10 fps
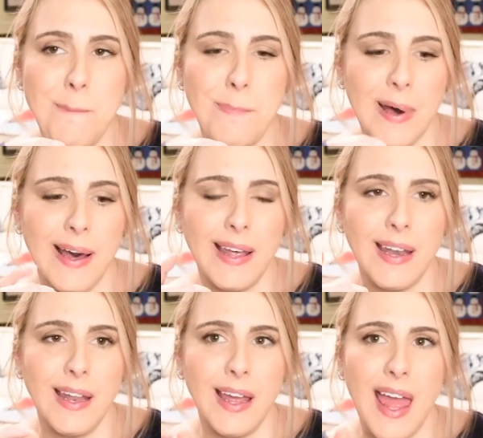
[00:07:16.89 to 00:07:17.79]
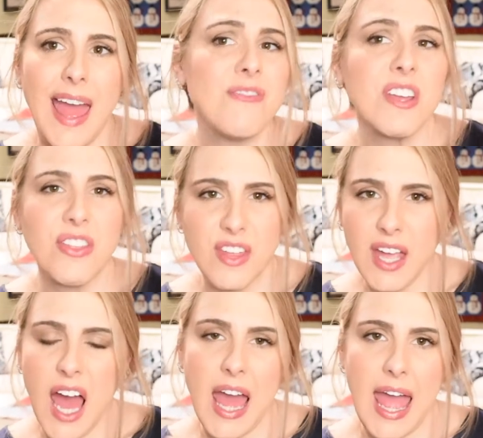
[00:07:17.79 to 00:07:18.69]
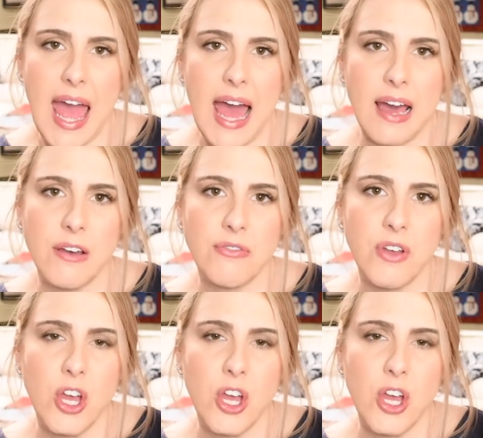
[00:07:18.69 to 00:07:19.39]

but everything I have